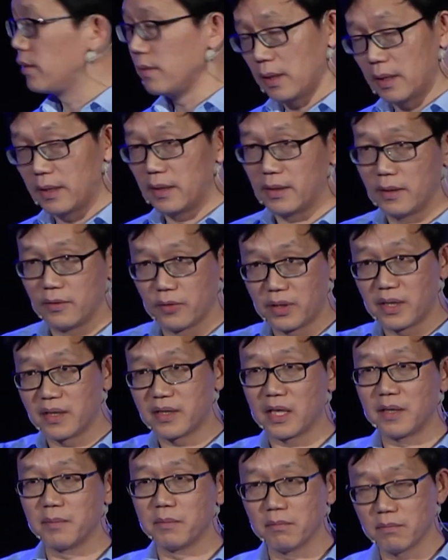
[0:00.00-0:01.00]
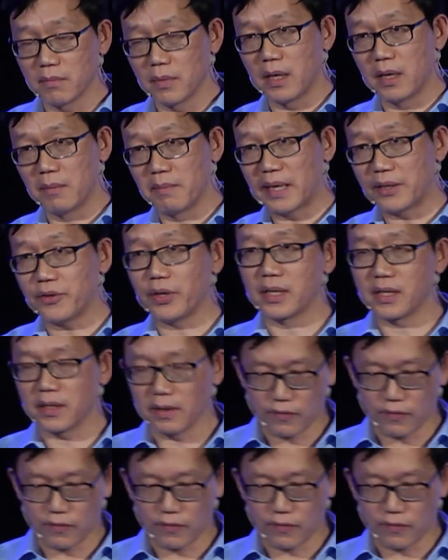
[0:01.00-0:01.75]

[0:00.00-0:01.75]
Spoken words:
using same metrics.